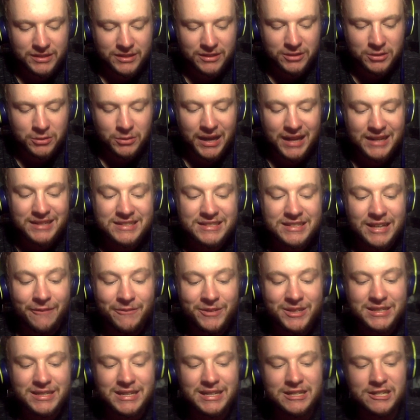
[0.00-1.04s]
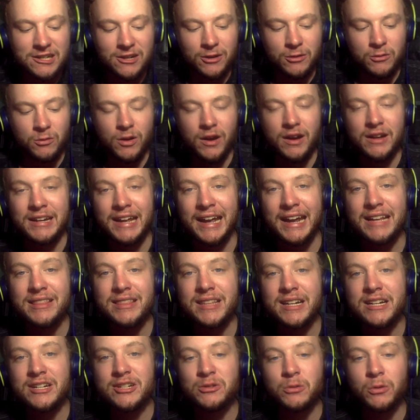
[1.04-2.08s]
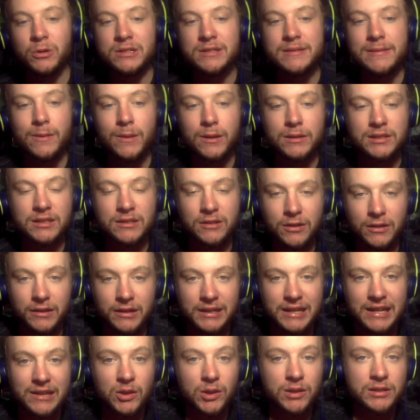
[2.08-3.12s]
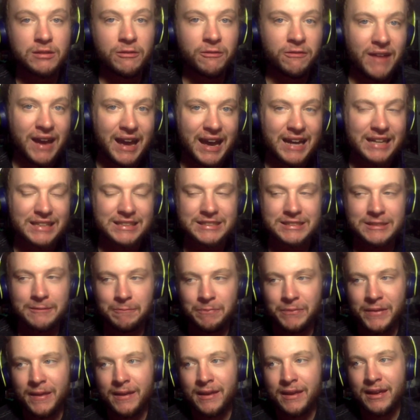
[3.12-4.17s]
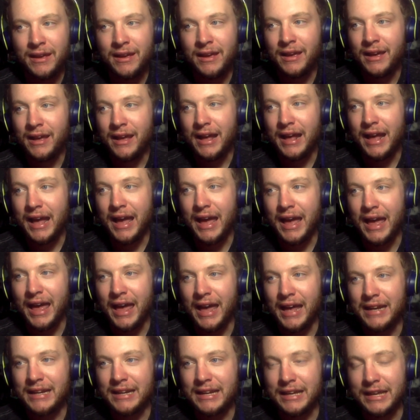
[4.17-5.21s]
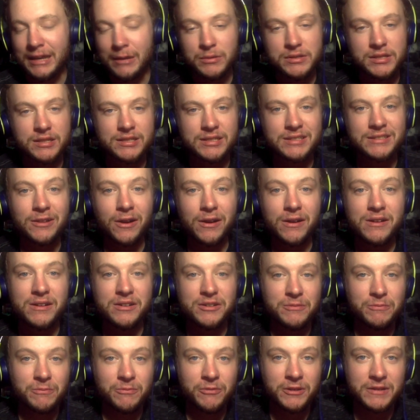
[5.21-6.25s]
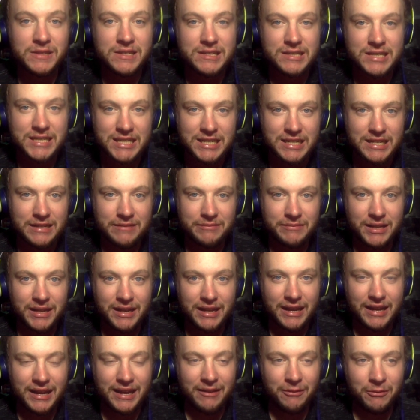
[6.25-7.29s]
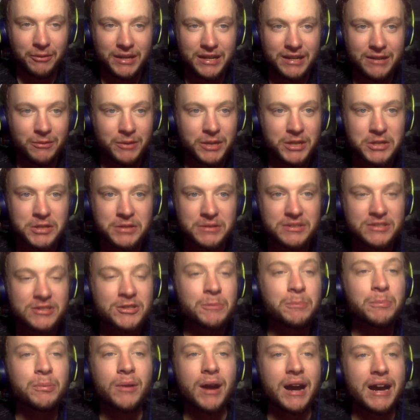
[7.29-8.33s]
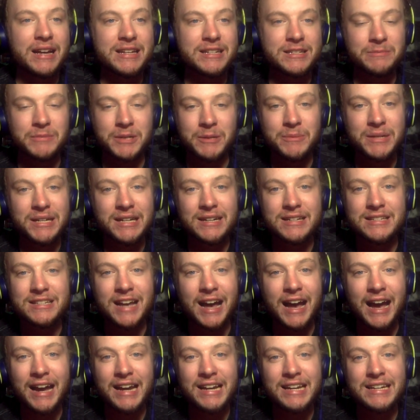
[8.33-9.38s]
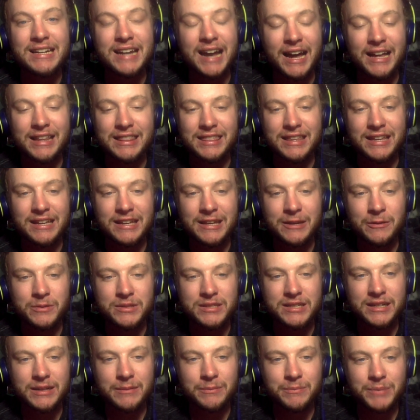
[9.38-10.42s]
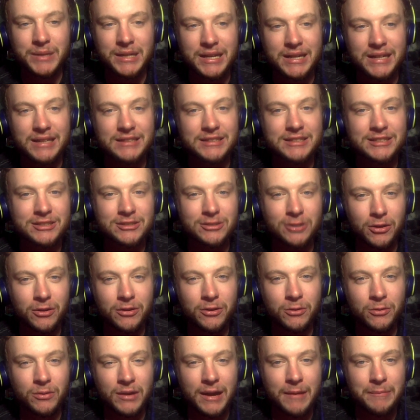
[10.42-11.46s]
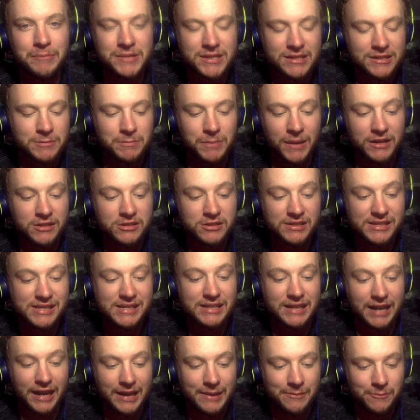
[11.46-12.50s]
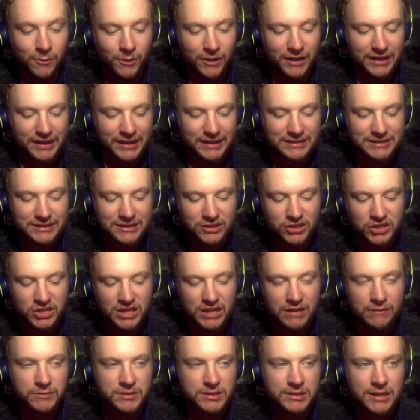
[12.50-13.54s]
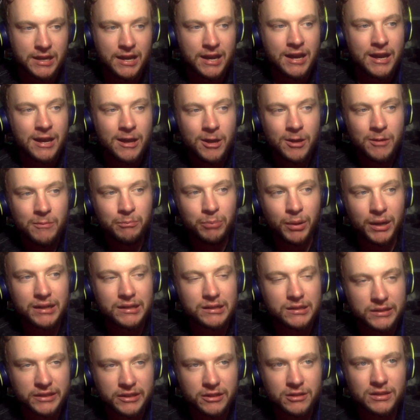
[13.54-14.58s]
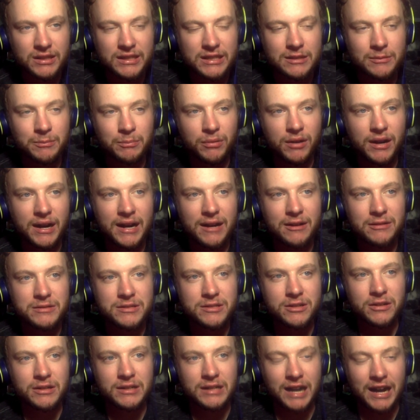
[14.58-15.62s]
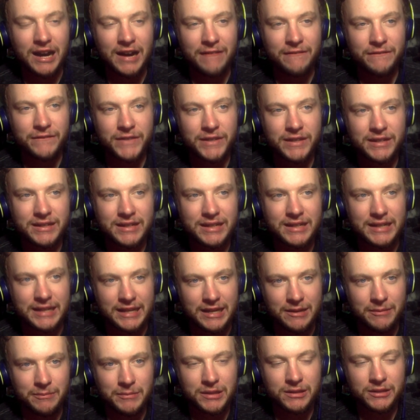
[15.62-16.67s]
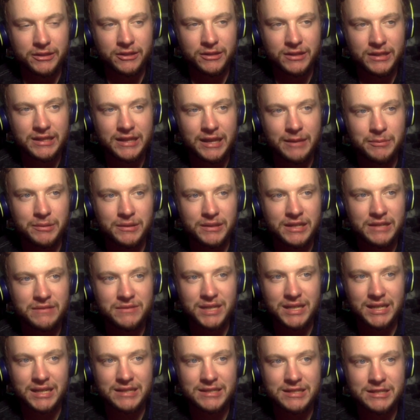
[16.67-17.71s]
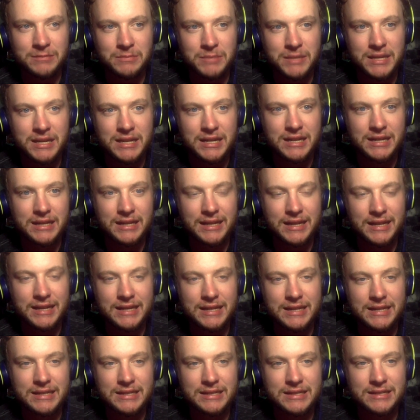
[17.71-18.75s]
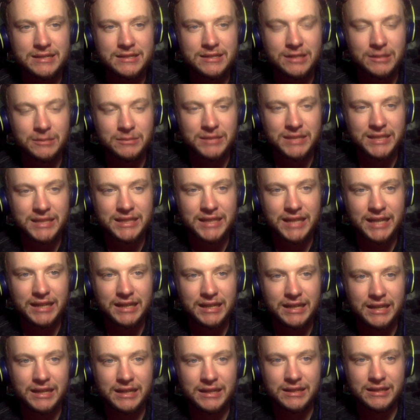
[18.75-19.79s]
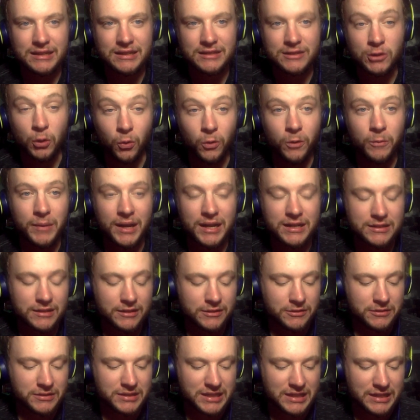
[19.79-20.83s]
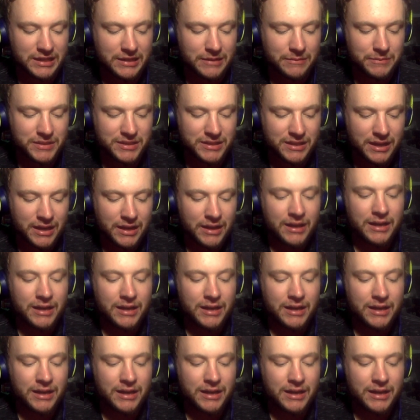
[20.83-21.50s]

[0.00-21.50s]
He also had a seventeen yard run. Anthony Schwartz looked good. He looked fast. And he was a starter for this team, which surprised me, because I did not think he was going to be getting starter reps, especially game one against the Chiefs. But clearly the Browns are confident in him. Clearly they believe that his speed is something that can torment other teams.